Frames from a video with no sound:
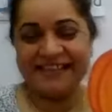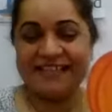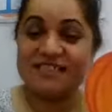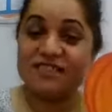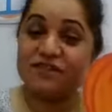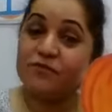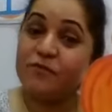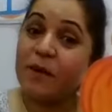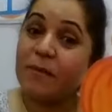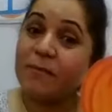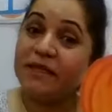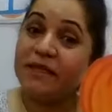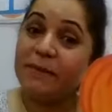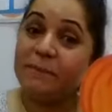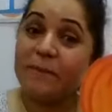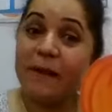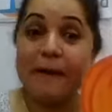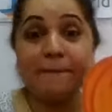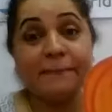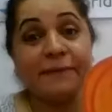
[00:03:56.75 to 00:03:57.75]
Yes, remember the
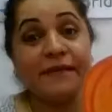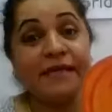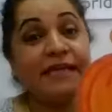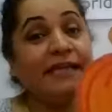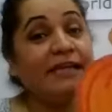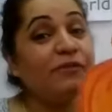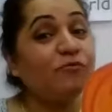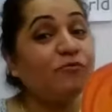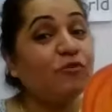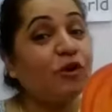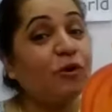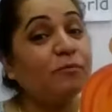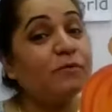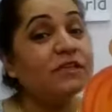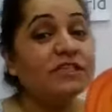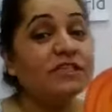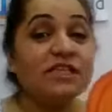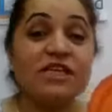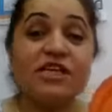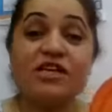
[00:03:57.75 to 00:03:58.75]
pumpkin from
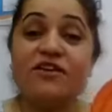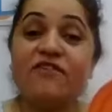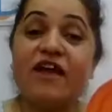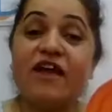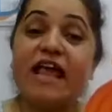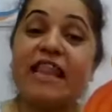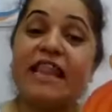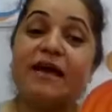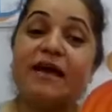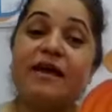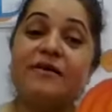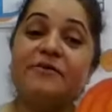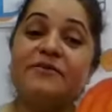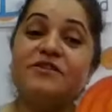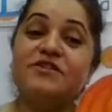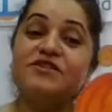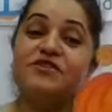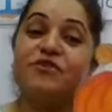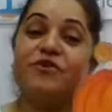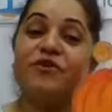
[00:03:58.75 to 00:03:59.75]
the Cinderella
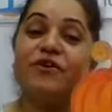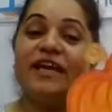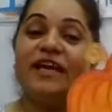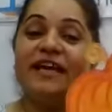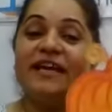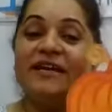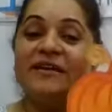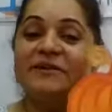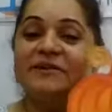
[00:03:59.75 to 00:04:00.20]
story?